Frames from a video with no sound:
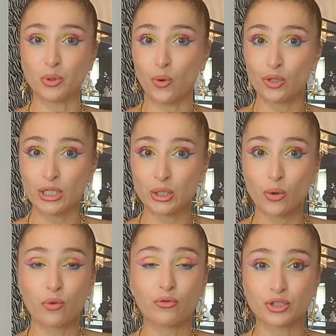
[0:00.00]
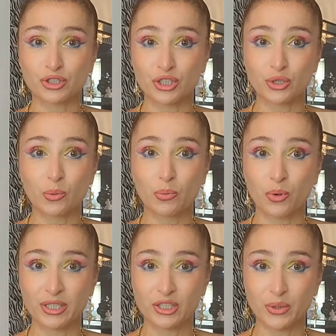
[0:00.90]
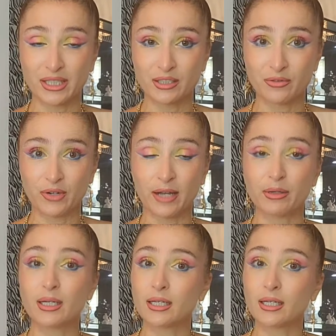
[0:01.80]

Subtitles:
We only go for 0.25.